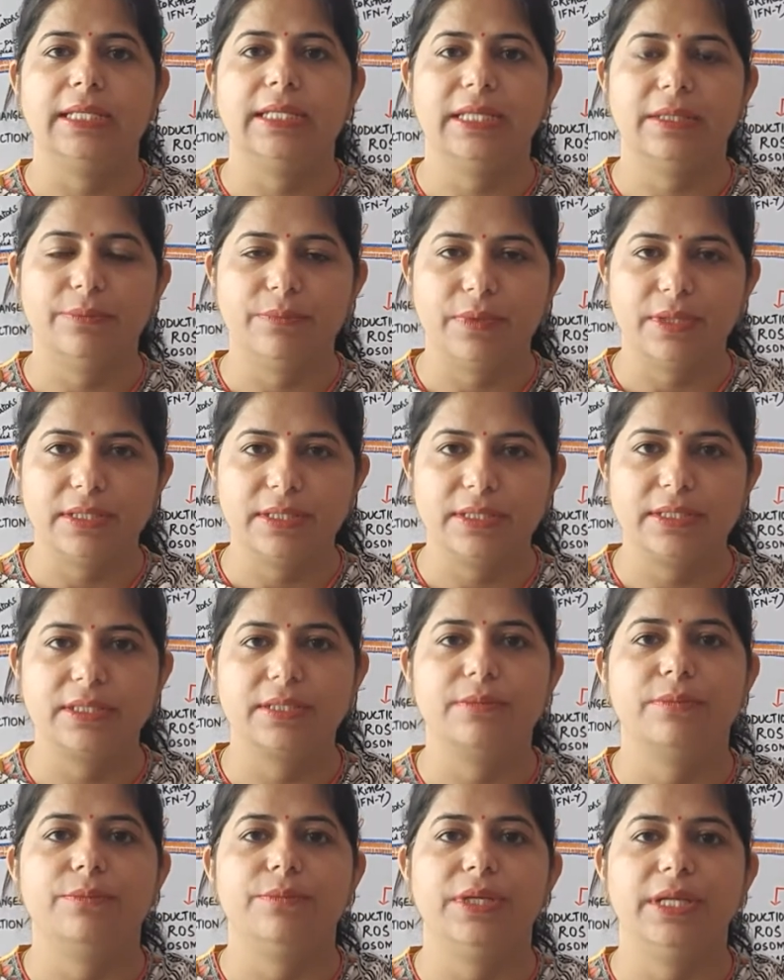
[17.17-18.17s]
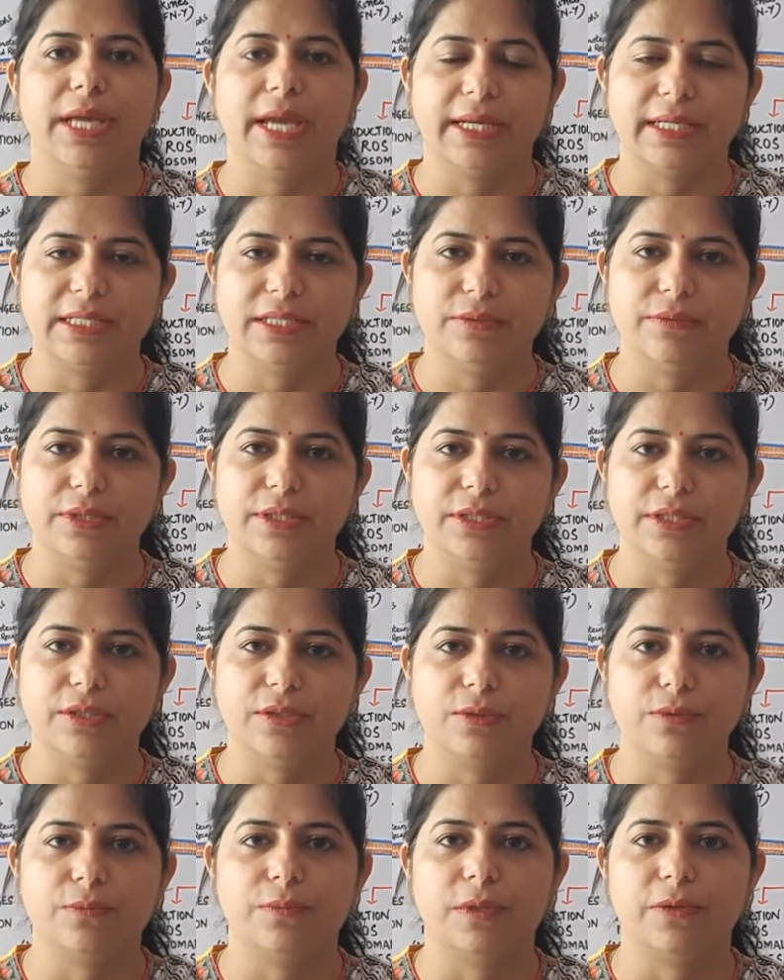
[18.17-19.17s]
they must be
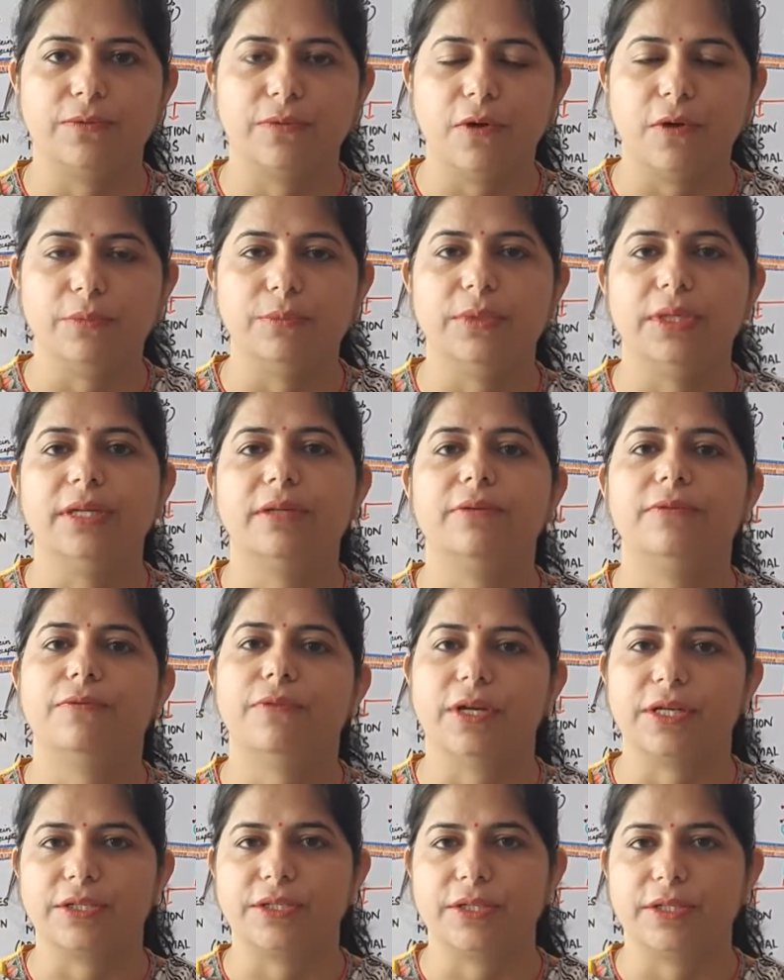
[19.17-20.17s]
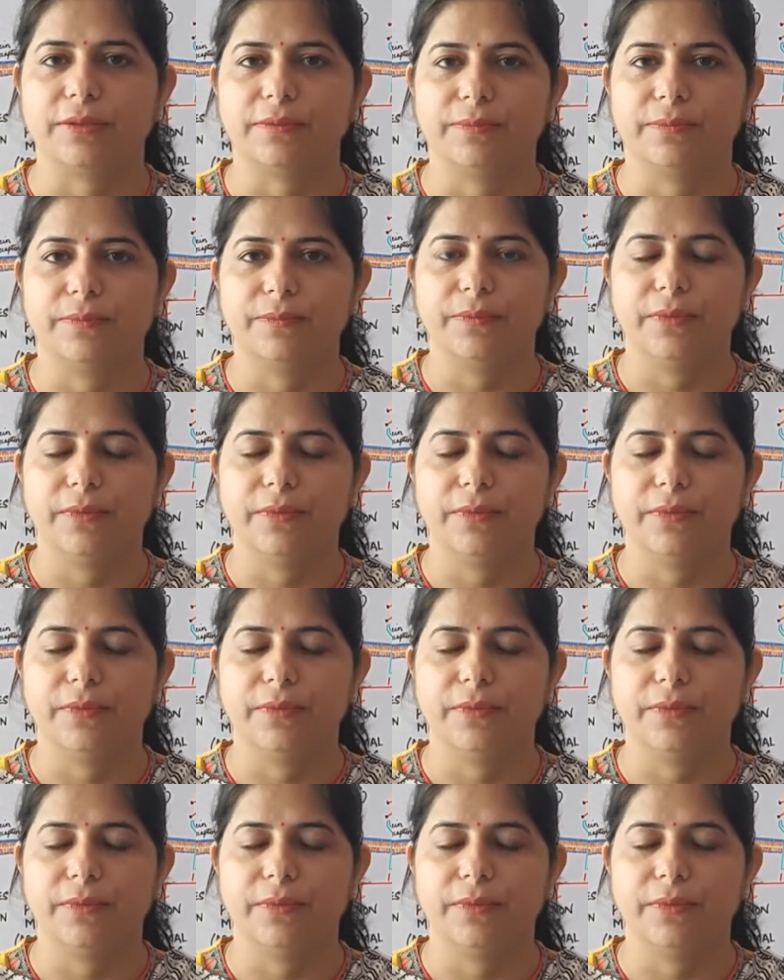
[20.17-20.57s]
activated to perform their function.